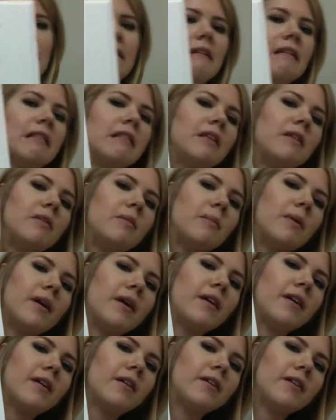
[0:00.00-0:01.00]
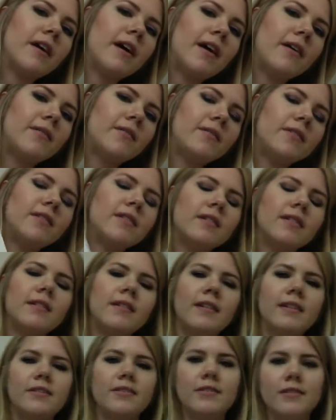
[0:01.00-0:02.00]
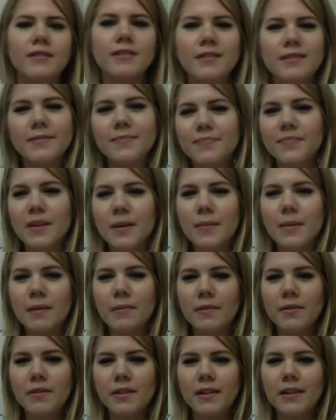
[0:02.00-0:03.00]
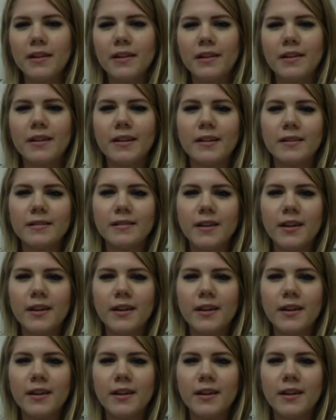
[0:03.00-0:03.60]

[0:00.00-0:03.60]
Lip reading: in these paragraphs, it made me really curious.